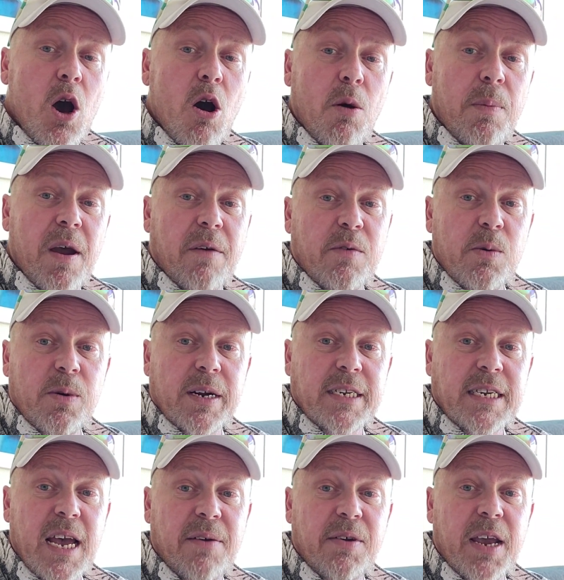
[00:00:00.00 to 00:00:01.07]
Hope everyone
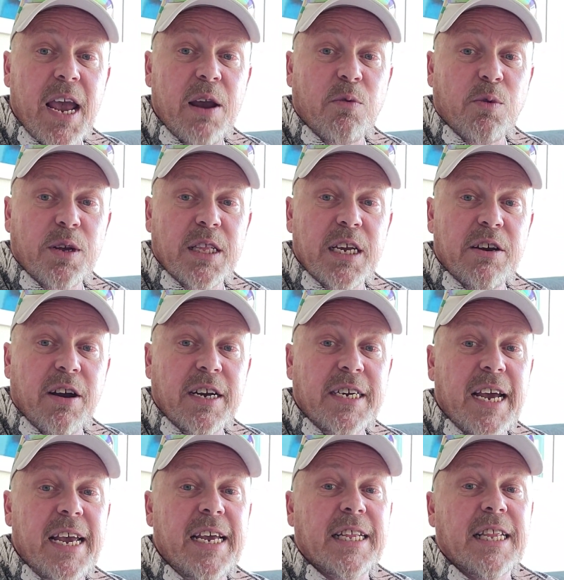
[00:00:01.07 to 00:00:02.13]
is having a really great
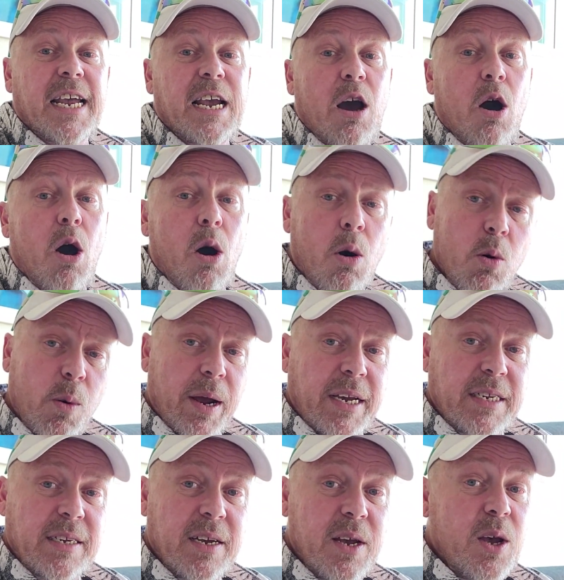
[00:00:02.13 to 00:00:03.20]
day, and like
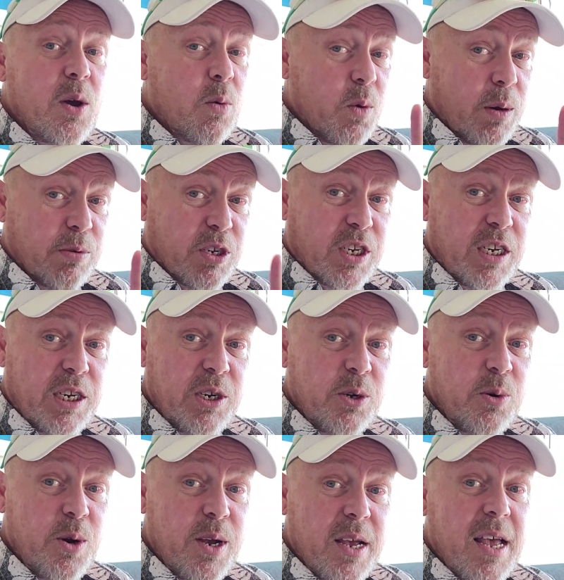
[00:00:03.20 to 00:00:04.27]
always, we will see
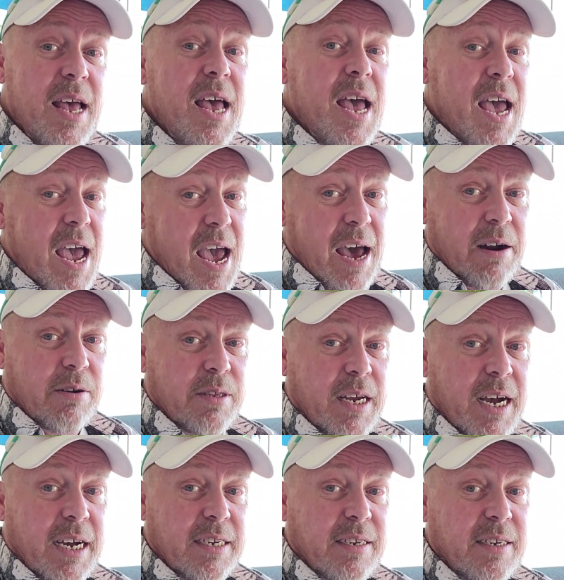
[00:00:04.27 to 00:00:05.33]
you out on
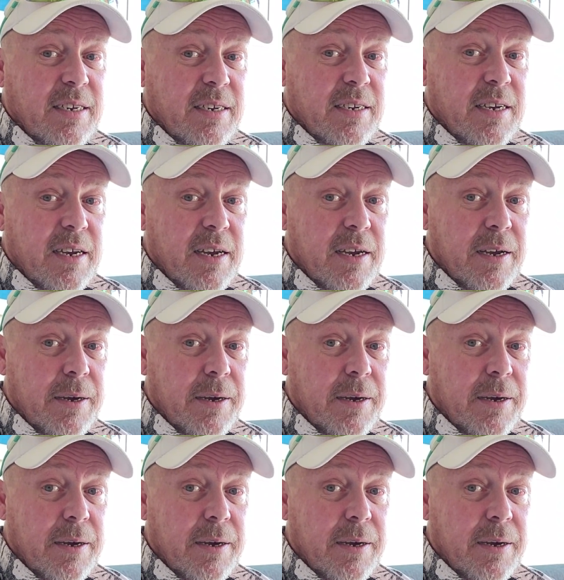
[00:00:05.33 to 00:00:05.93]
the high seas.